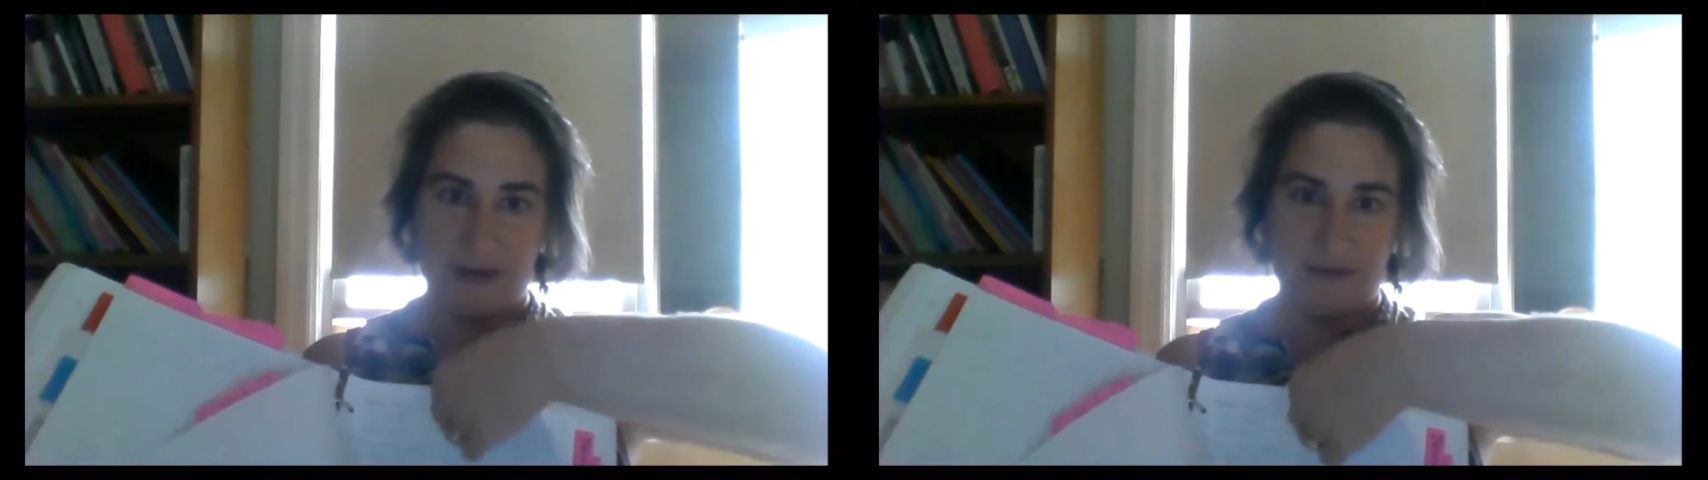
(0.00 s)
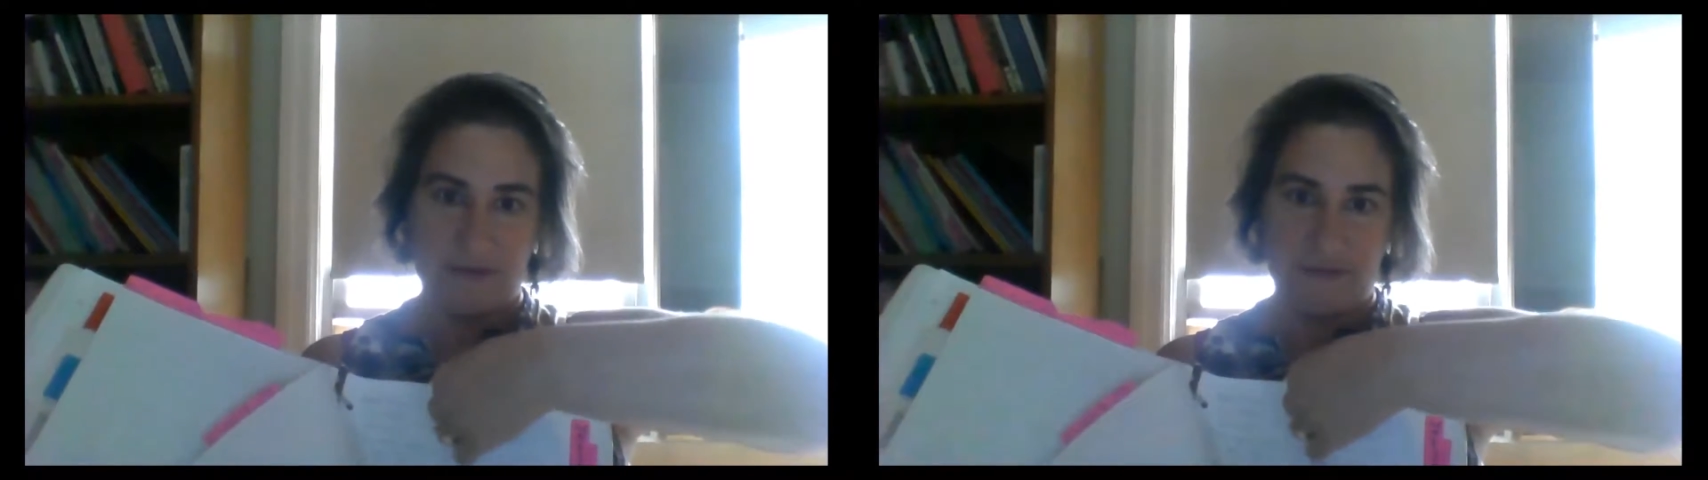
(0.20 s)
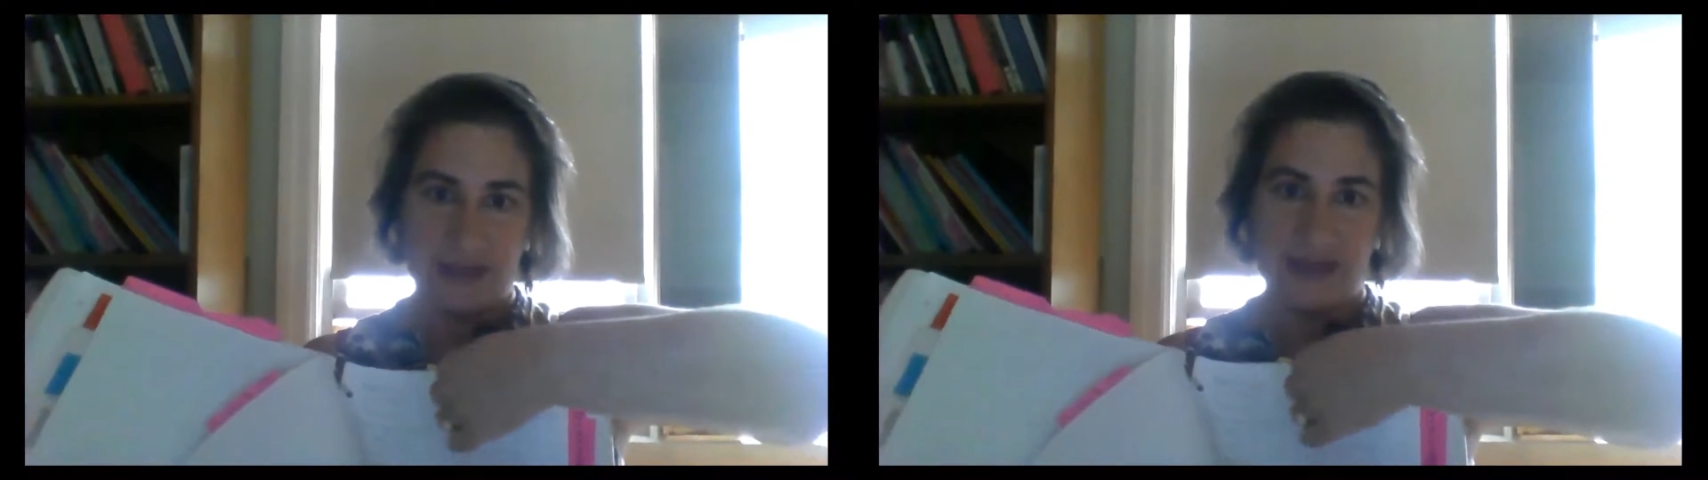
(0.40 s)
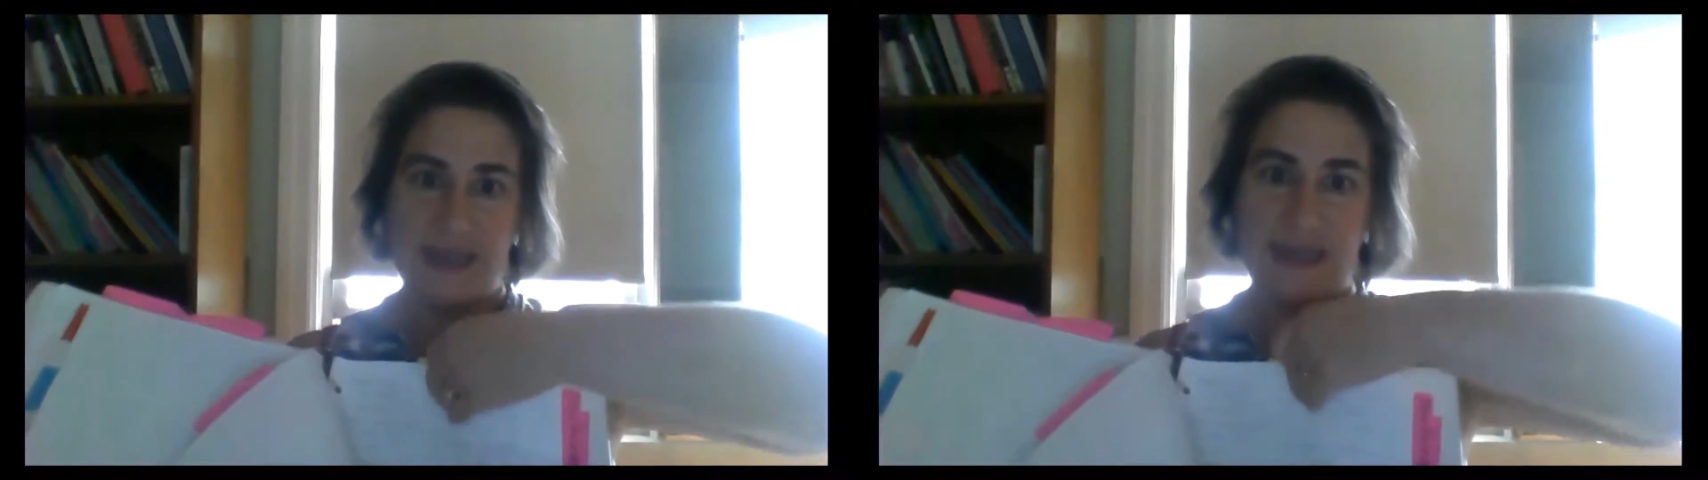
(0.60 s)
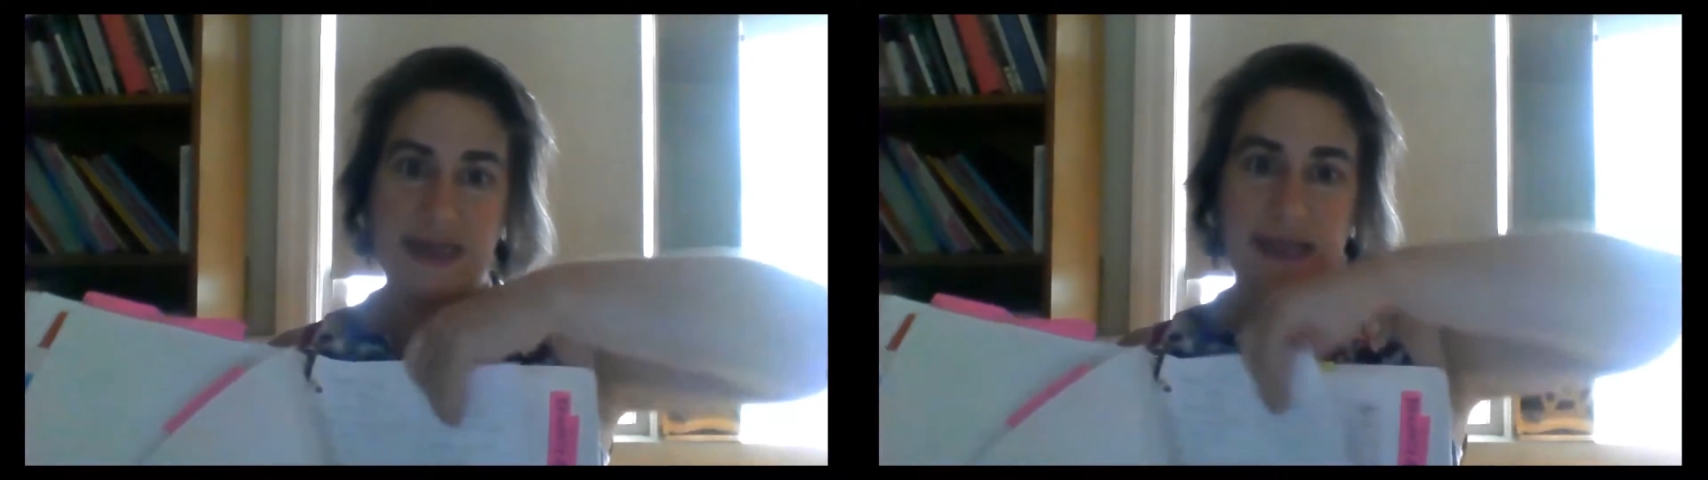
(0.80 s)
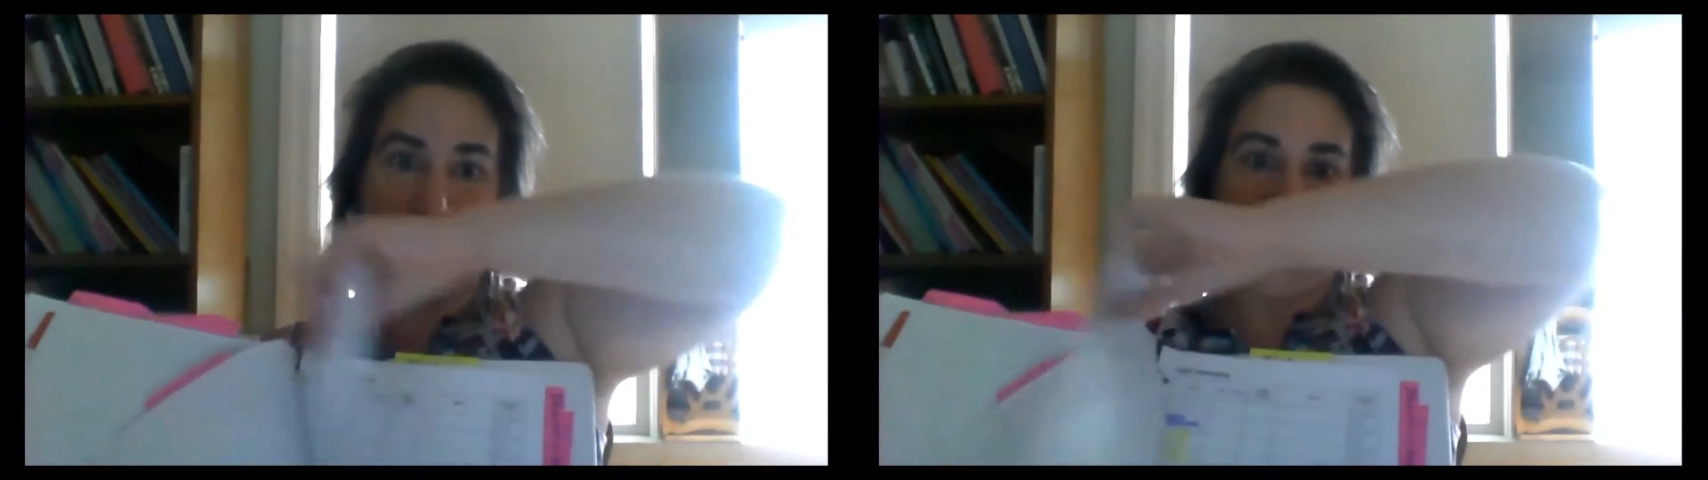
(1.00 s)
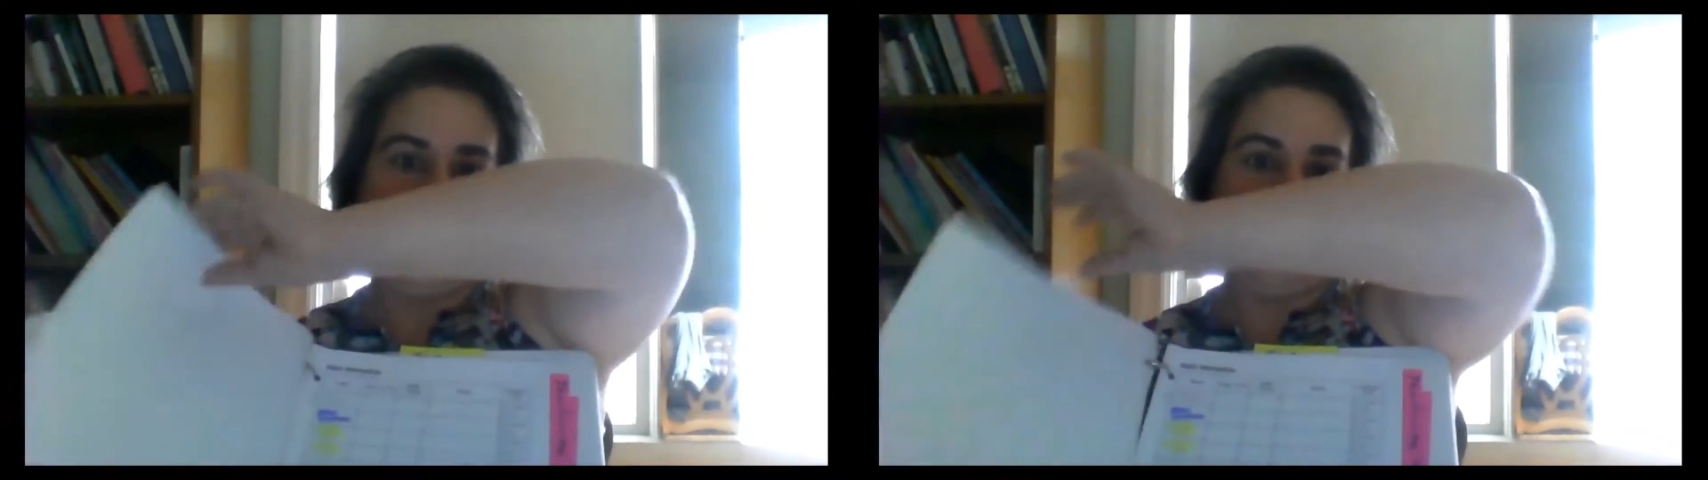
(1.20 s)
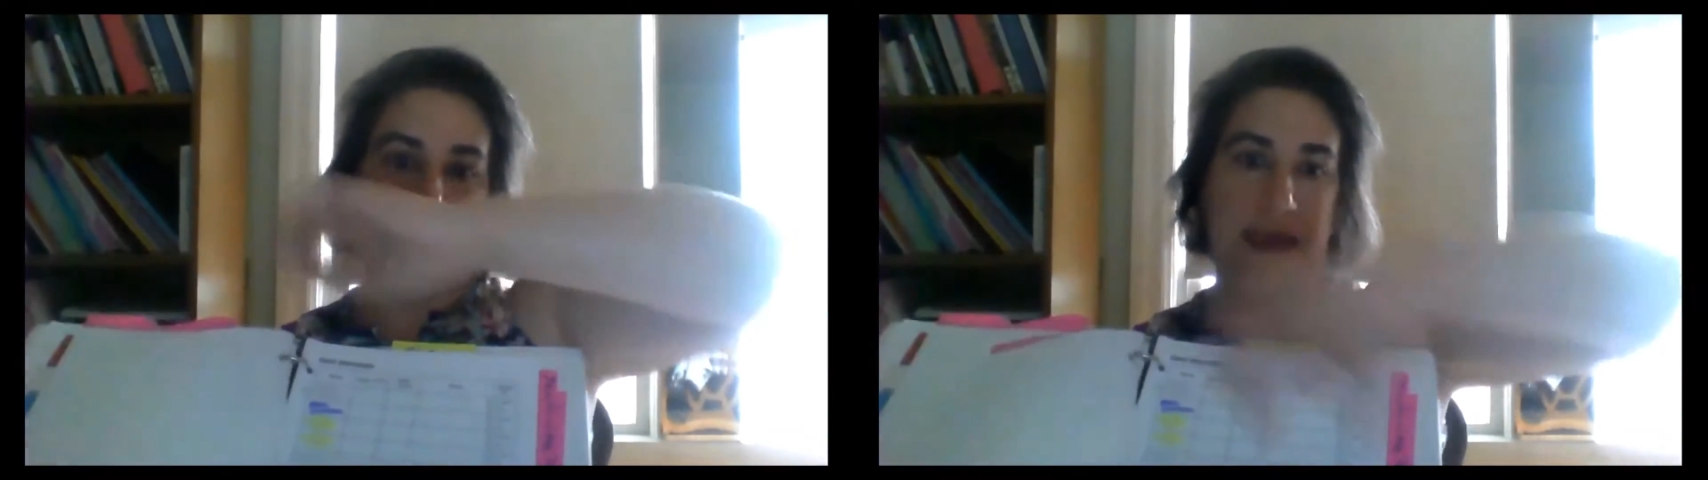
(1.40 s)
invited,
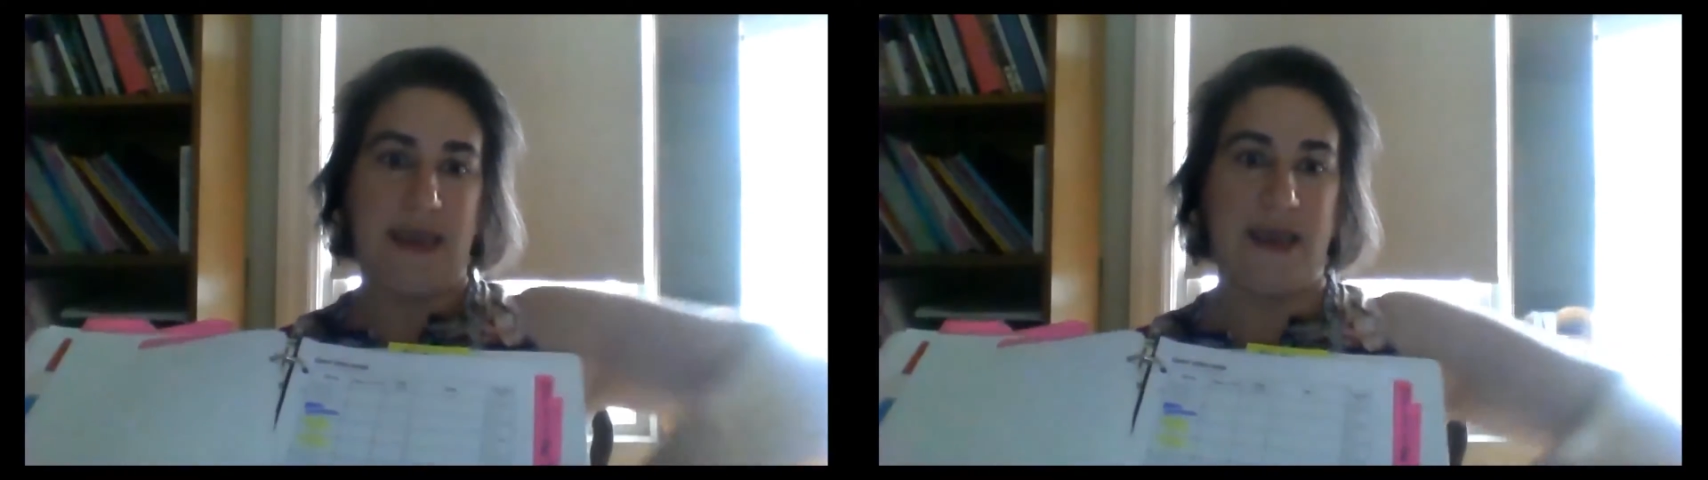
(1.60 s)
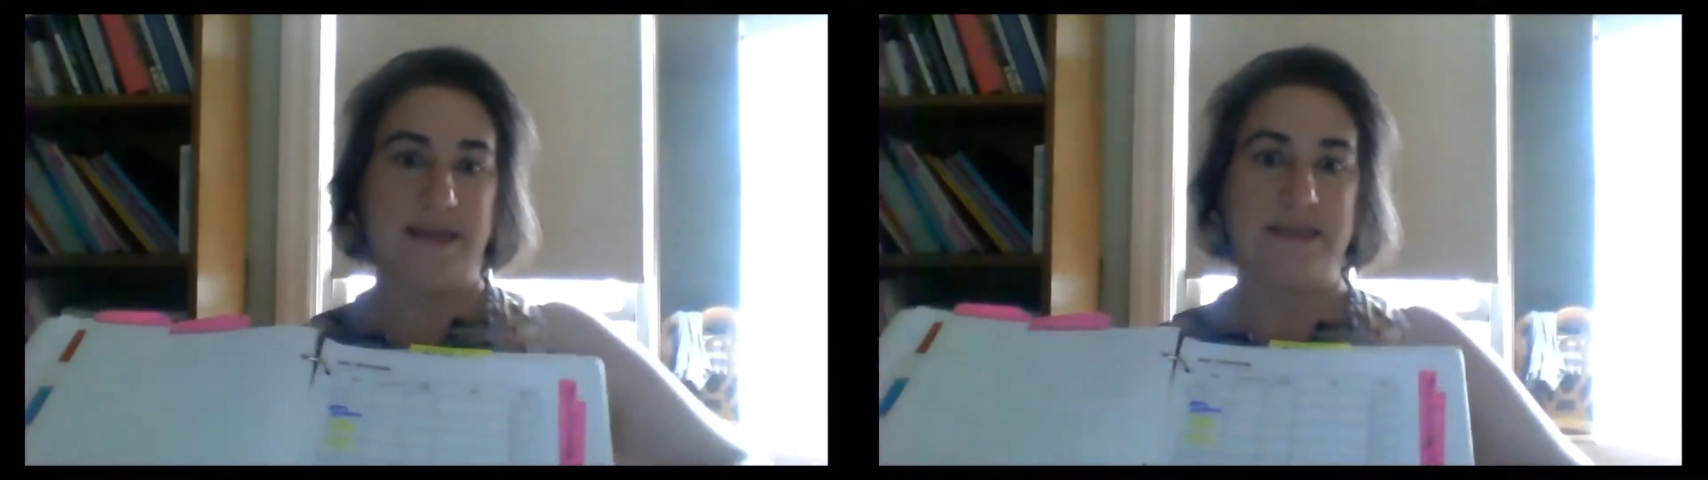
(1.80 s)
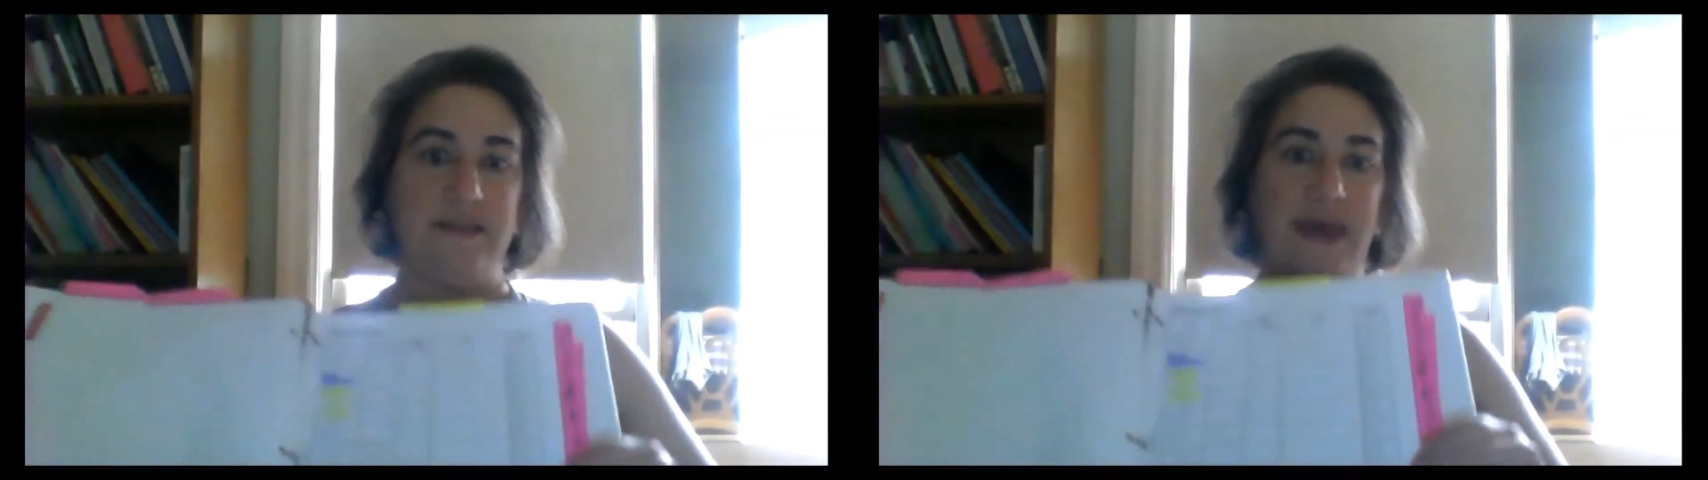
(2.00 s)
and